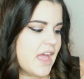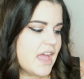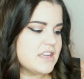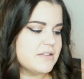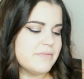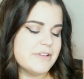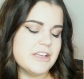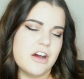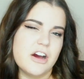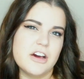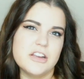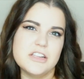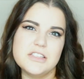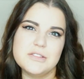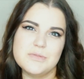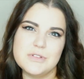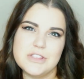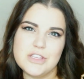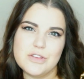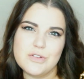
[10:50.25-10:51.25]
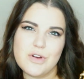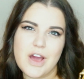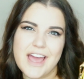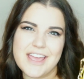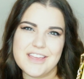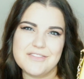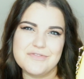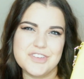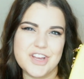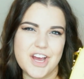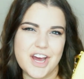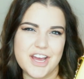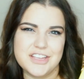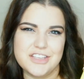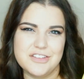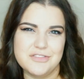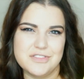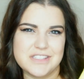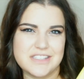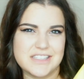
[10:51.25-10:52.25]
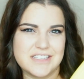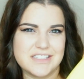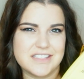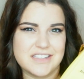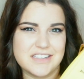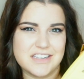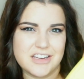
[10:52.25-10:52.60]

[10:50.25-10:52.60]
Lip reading: And to be honest with you, I have not used this